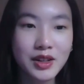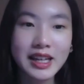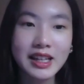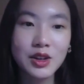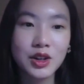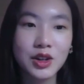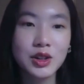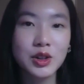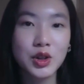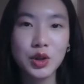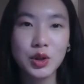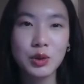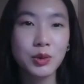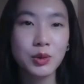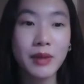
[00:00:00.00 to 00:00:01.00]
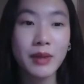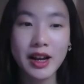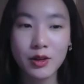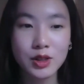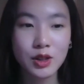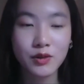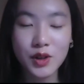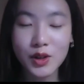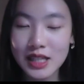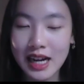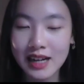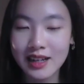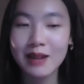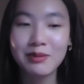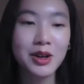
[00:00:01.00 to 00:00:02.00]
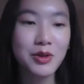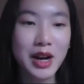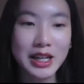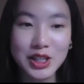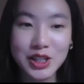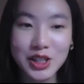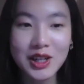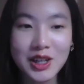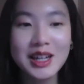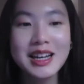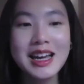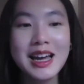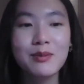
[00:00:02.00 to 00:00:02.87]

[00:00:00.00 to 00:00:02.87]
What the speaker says: like you might also feel stagnant. I'm not quite sure.